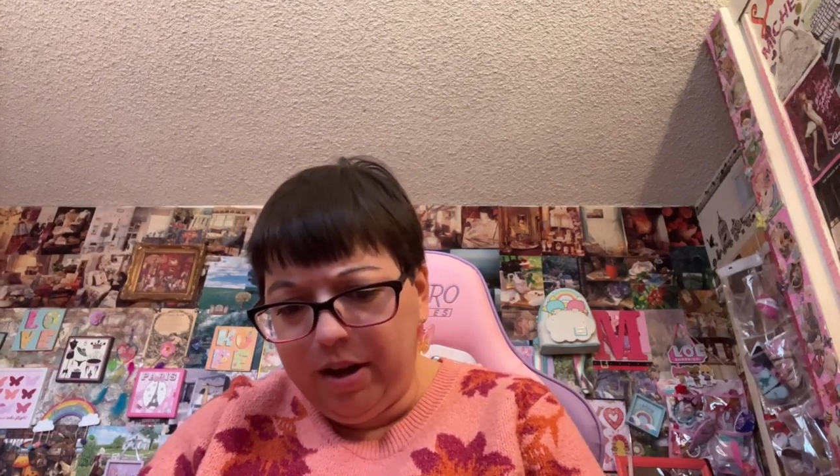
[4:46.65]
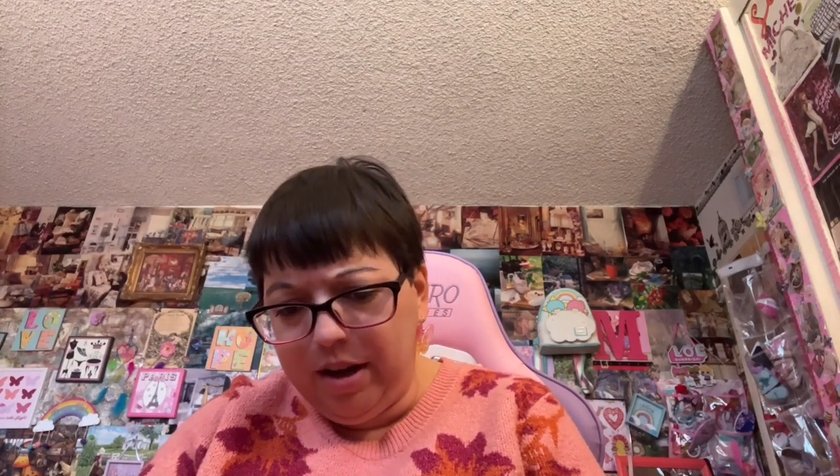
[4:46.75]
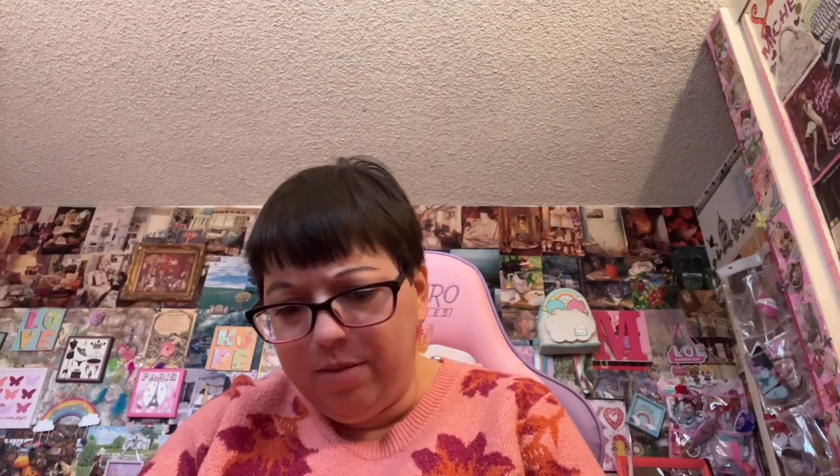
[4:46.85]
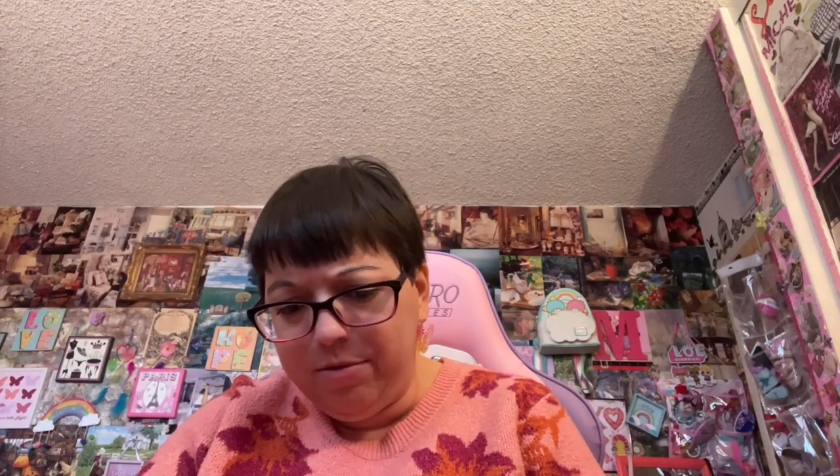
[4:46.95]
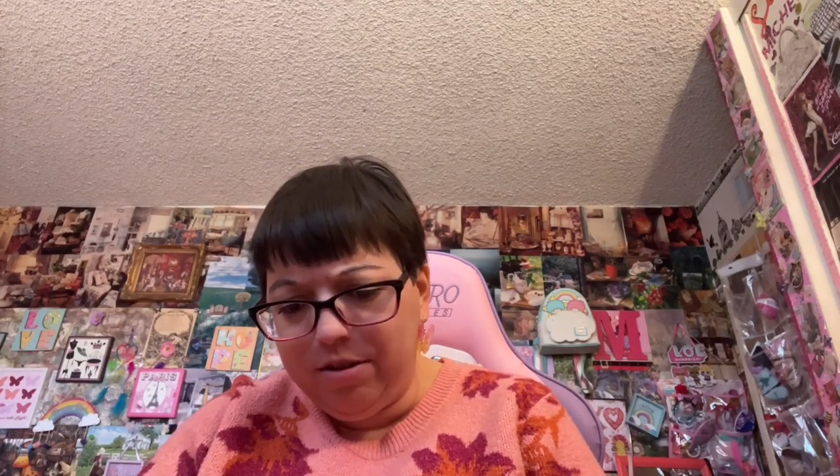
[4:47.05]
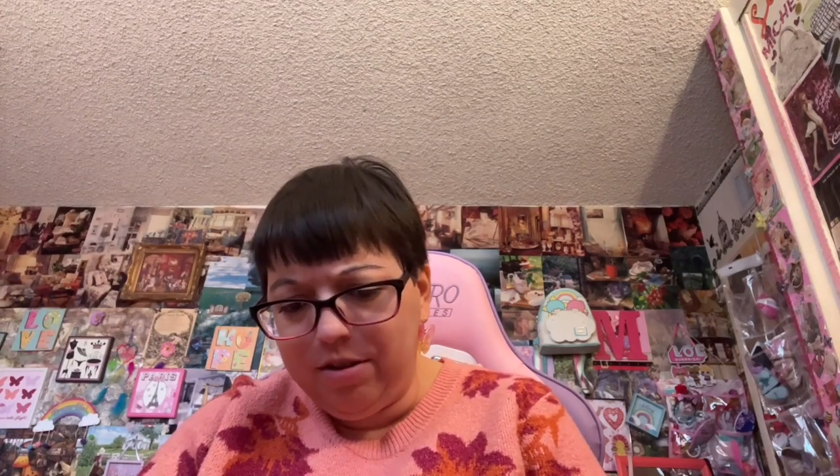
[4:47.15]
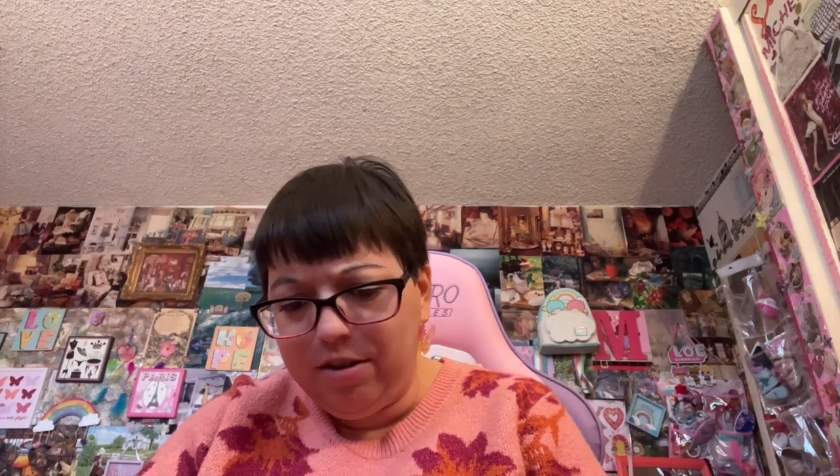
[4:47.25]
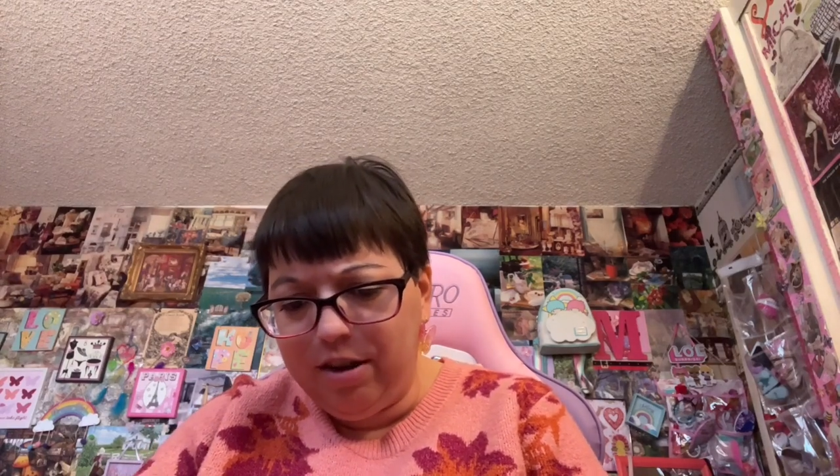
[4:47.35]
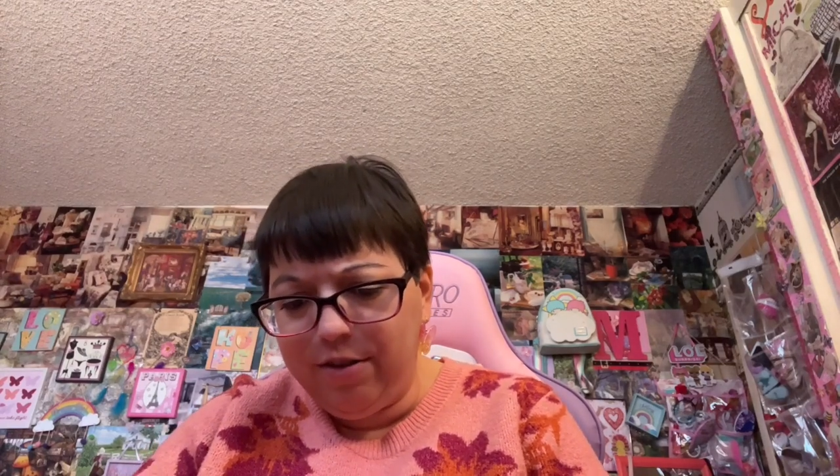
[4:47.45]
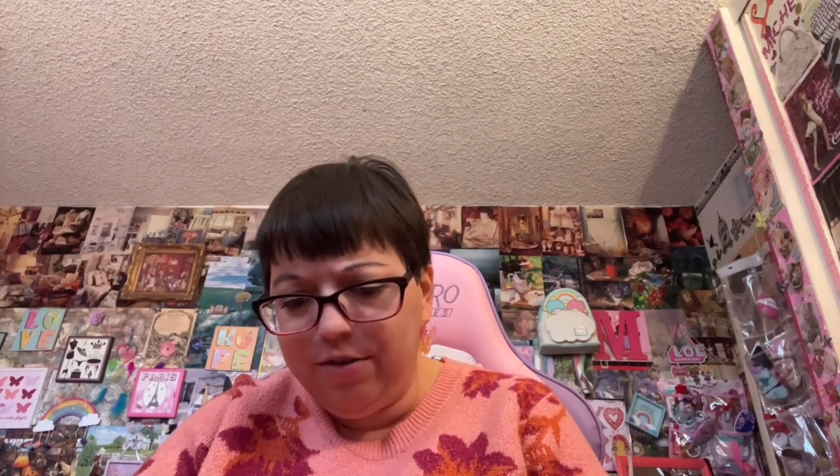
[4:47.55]
it comes to
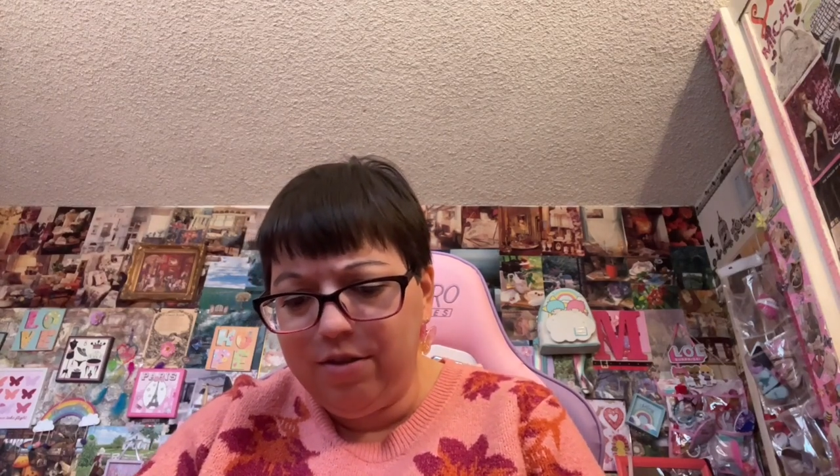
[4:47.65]
stuff.